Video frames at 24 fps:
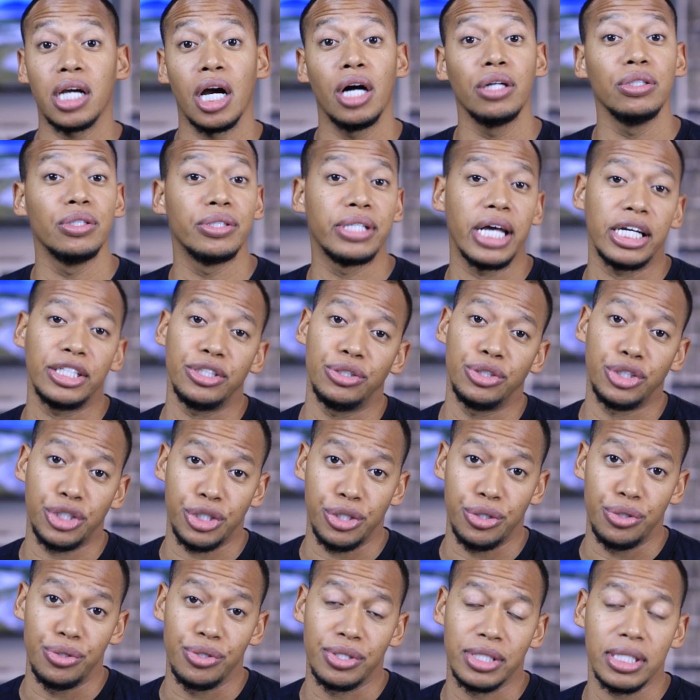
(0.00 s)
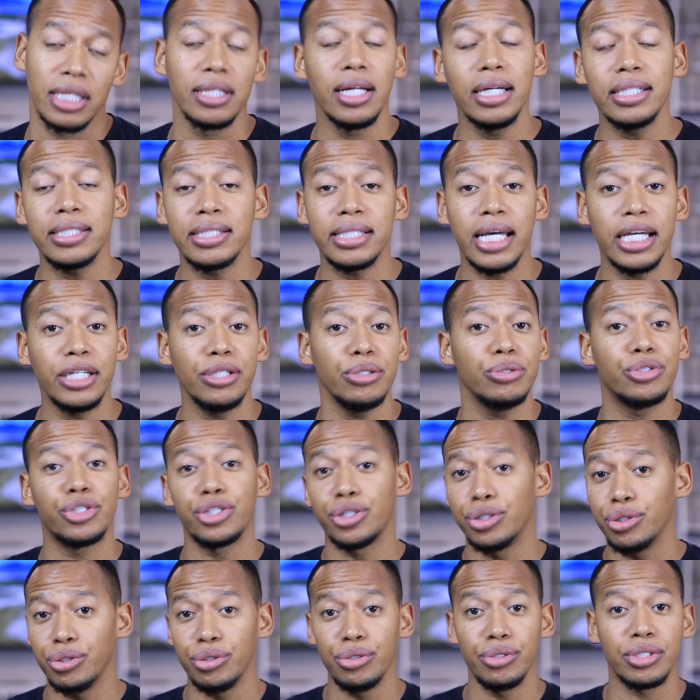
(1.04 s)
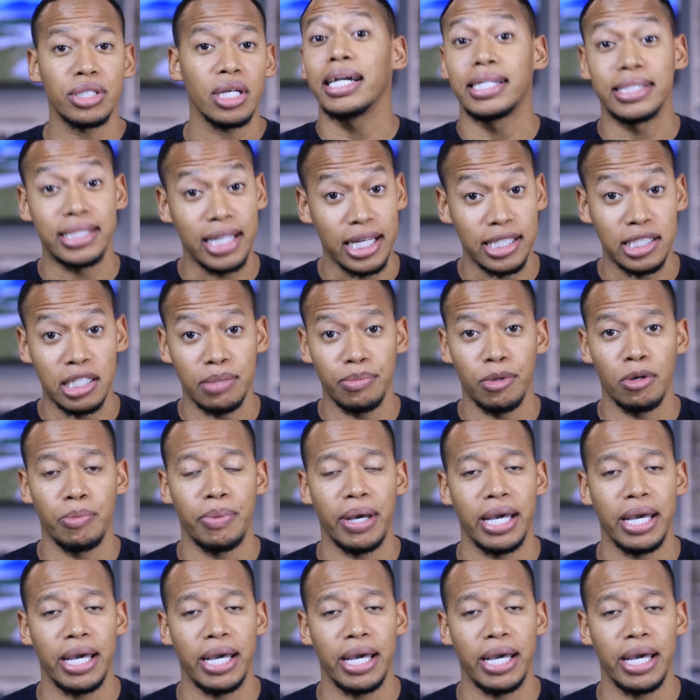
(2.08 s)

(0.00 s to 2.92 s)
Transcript: the color that you choose. So let's say you choose accessible